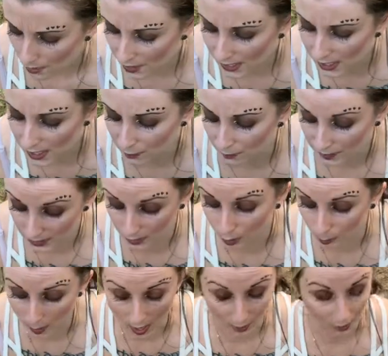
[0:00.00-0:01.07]
the
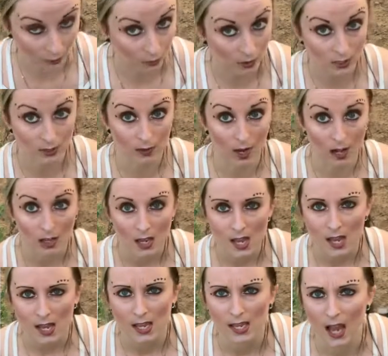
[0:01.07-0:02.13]
physical body, first of all,
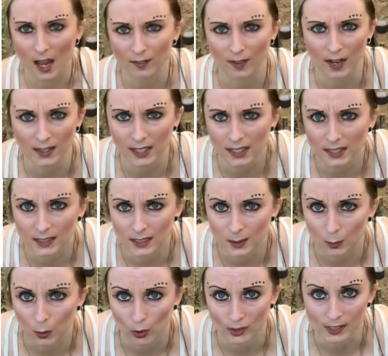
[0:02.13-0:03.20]
I find that it
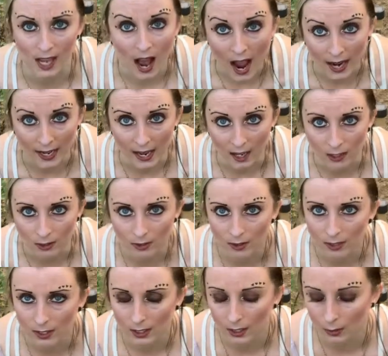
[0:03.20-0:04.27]
supports eye health,
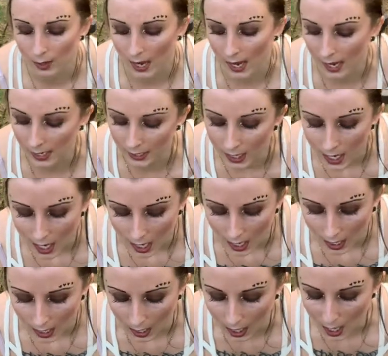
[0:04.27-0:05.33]
okay?
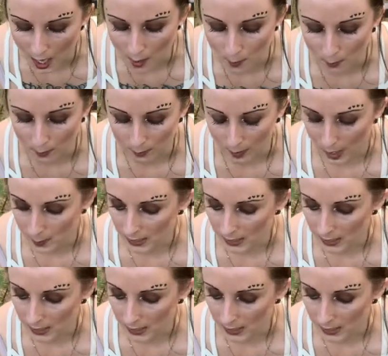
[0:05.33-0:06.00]
I